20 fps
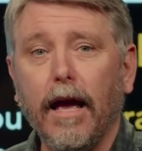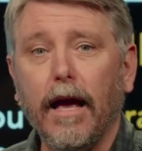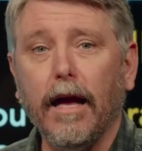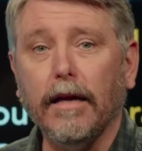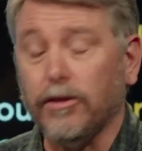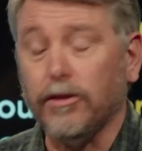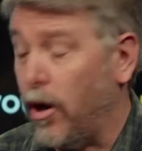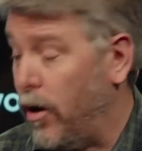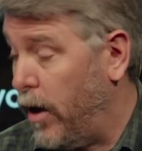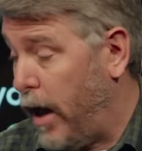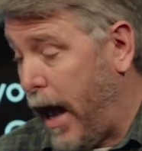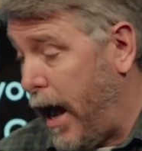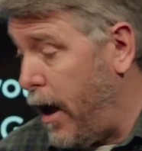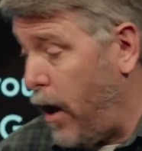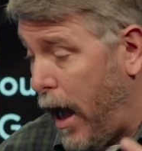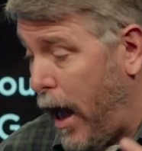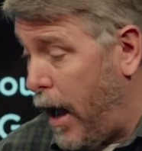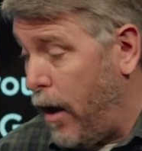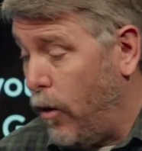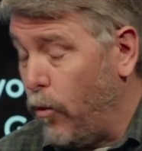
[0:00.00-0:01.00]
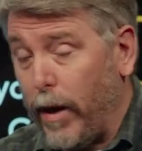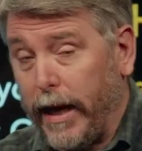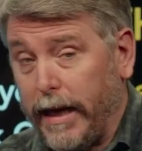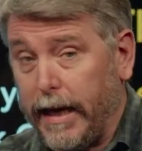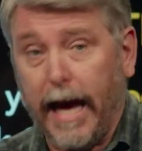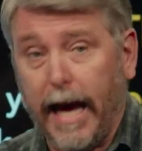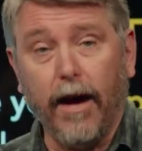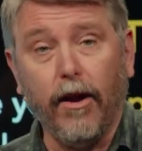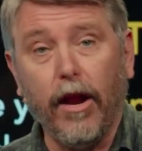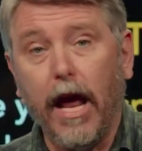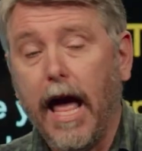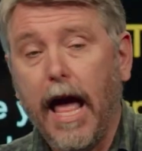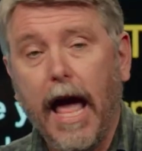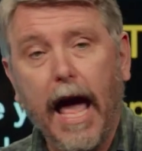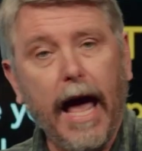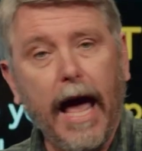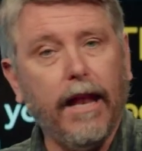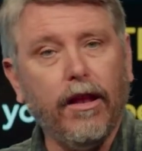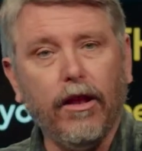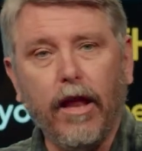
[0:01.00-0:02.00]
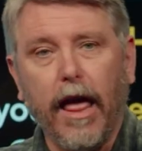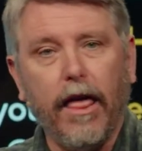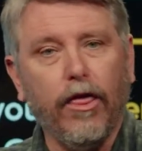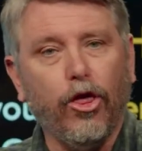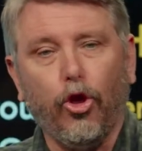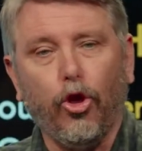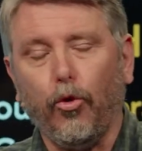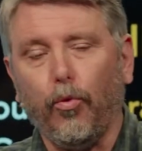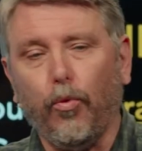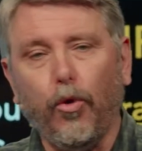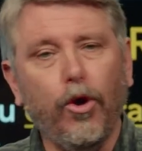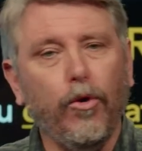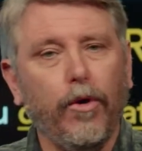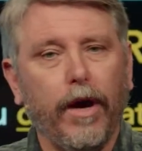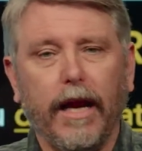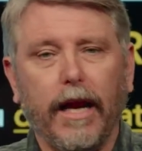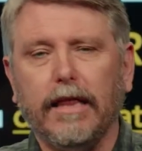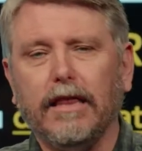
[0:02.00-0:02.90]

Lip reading: And so I went down and through it.